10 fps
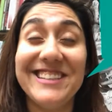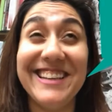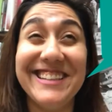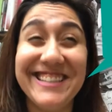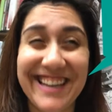
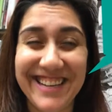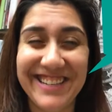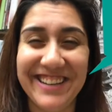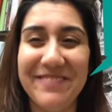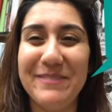
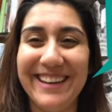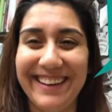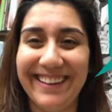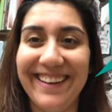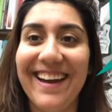Sensation
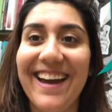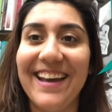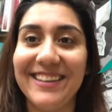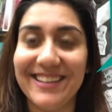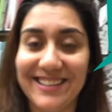meeting
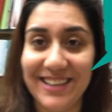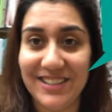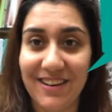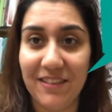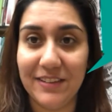at the
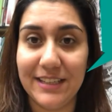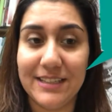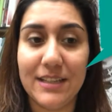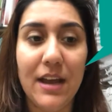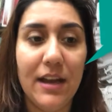Extension office.